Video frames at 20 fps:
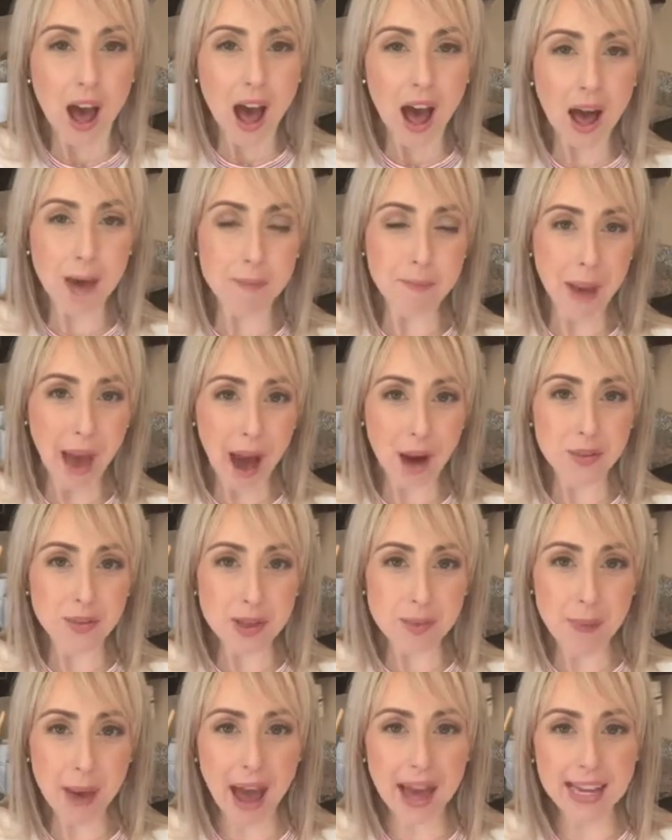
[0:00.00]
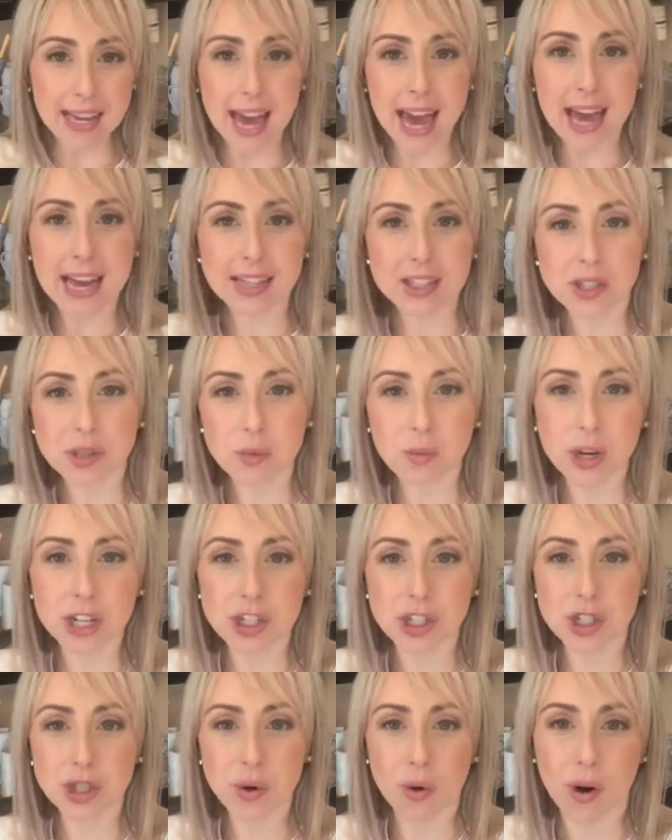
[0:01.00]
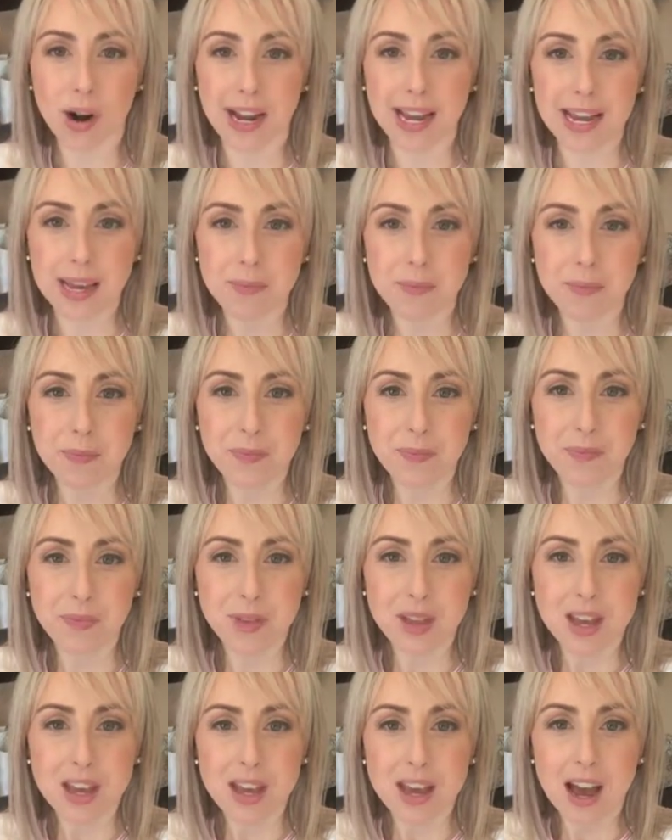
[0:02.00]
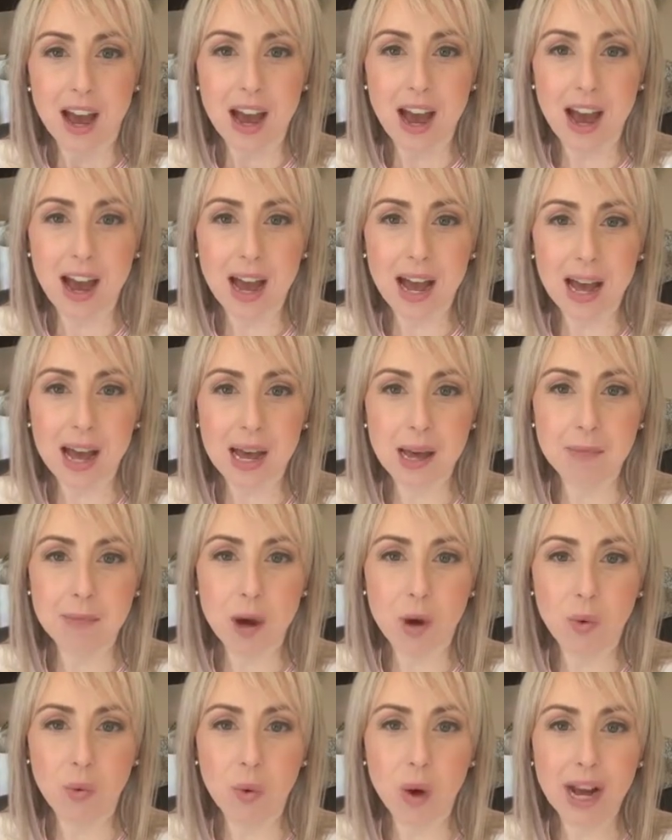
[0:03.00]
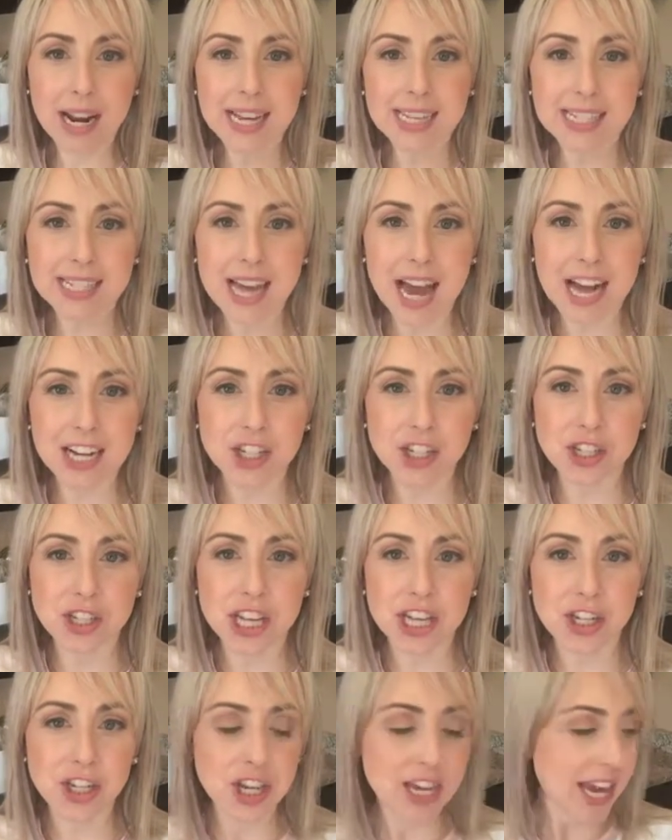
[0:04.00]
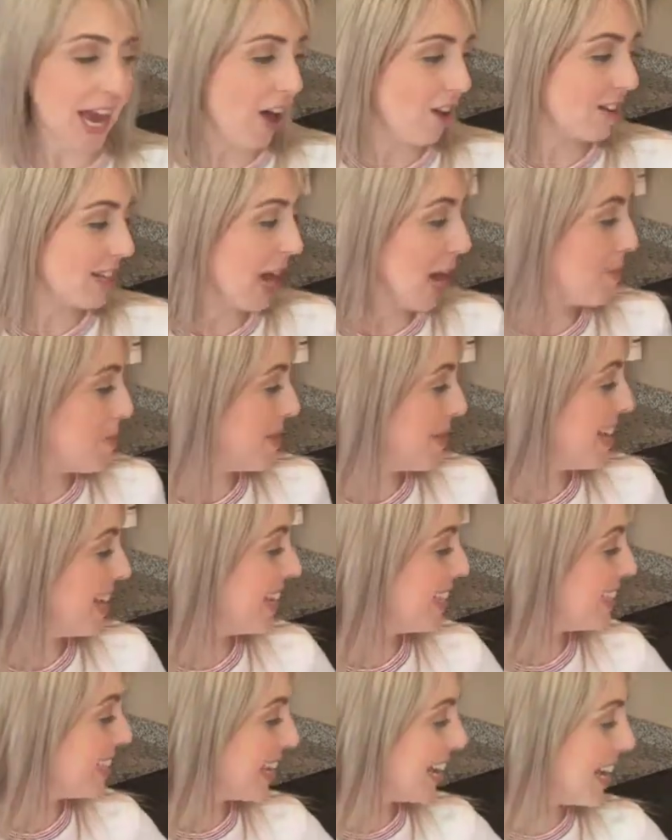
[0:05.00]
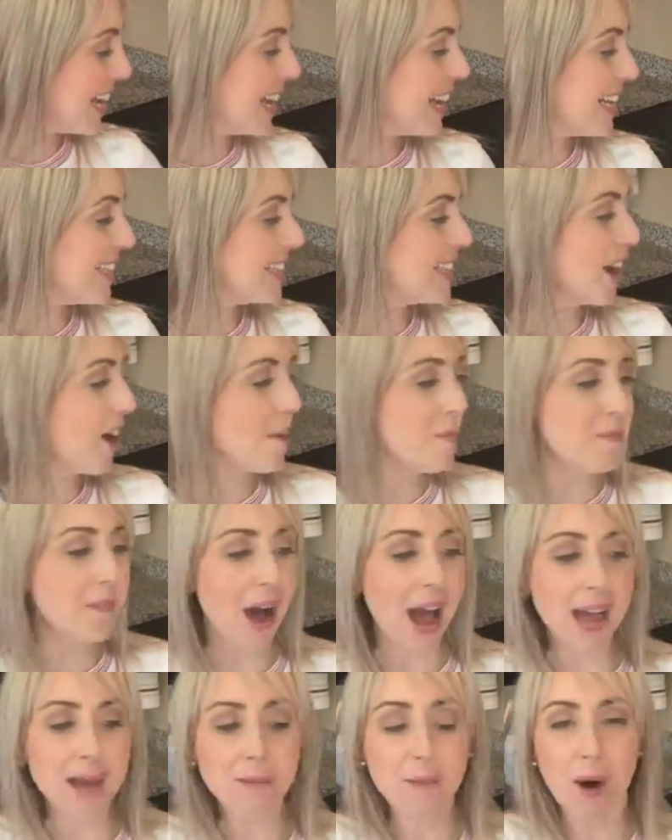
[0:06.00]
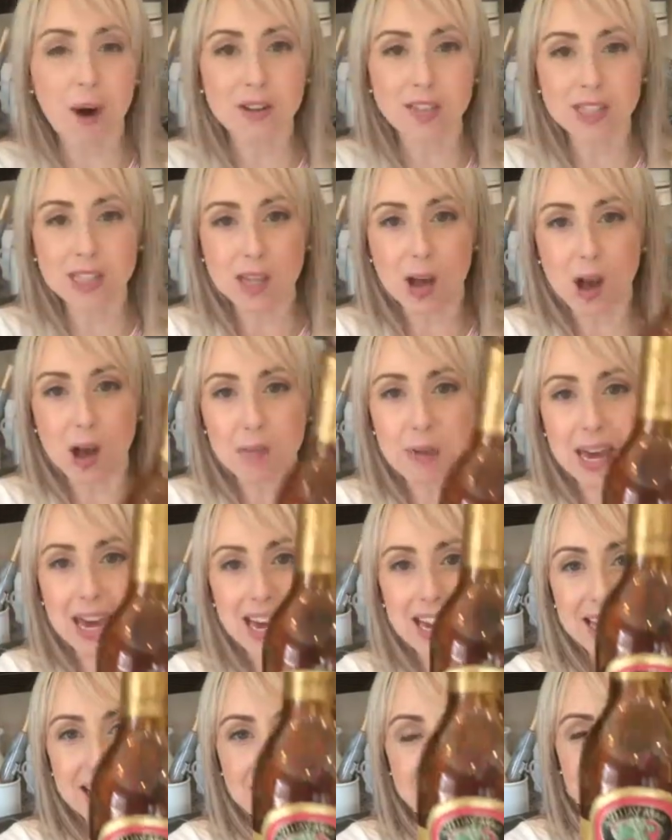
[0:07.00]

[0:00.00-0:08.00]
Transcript: About the baguettes? Which story? What is that she held up? This is my balsamic